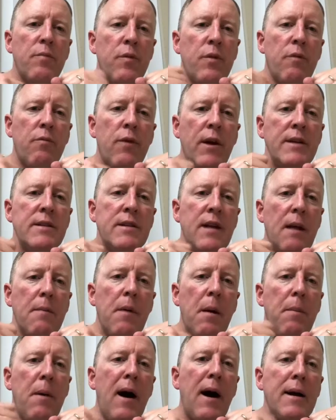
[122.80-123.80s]
the right side of
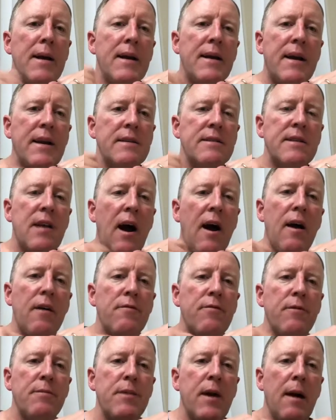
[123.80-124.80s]
my body gets tired
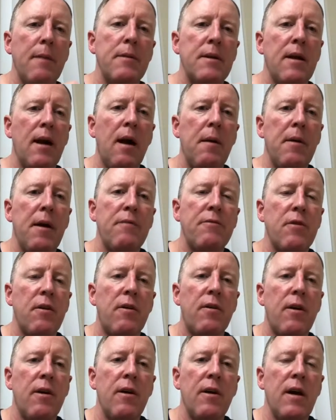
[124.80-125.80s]
from time to time
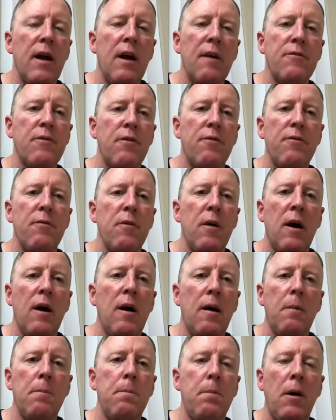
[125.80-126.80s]
after
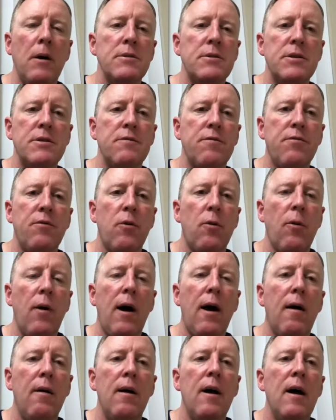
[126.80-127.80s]
punching for a
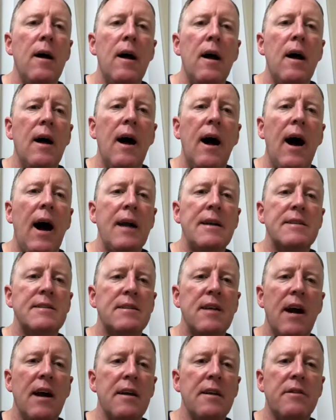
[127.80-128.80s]
while, I
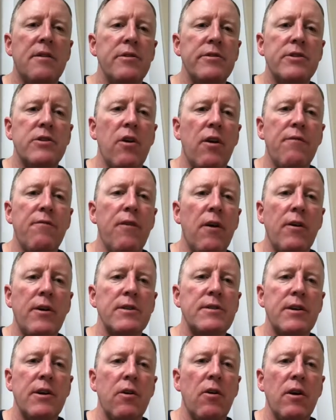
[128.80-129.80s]
decided to start
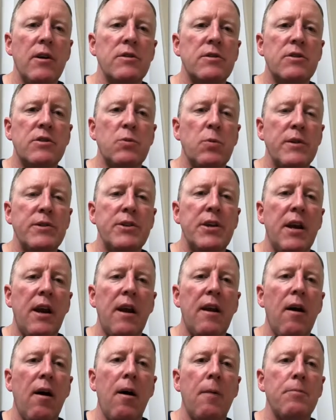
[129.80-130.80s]
focusing on switching
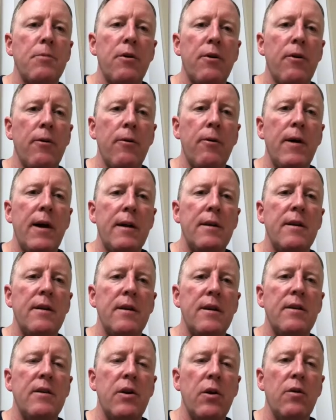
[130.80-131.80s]
it up too, and
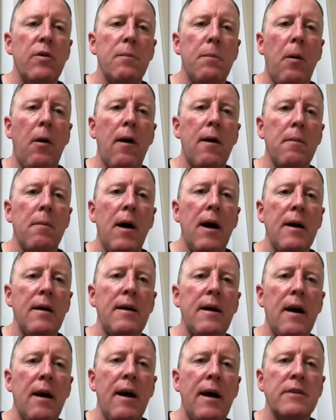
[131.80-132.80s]
doing part of
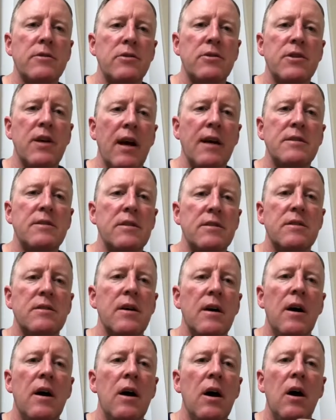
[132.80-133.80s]
my exercises
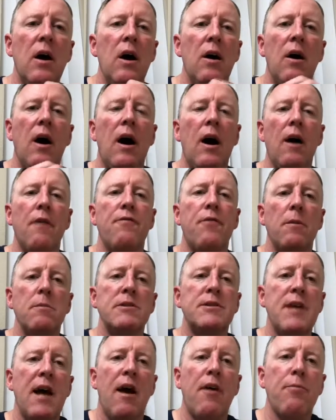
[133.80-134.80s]
from a
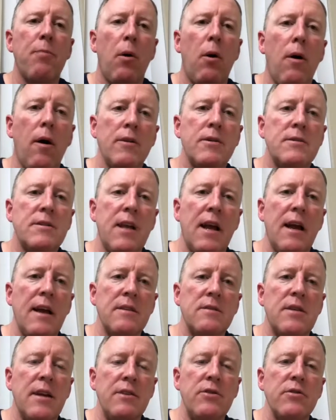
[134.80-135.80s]
southpaw
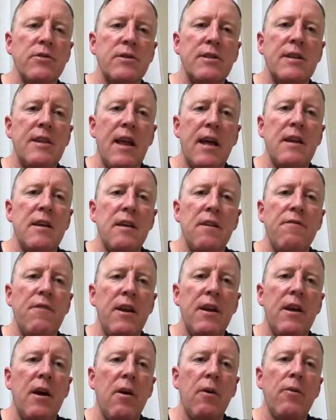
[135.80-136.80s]
stance. And you'll see that in the
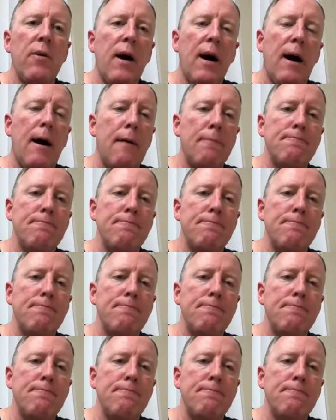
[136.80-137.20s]
video.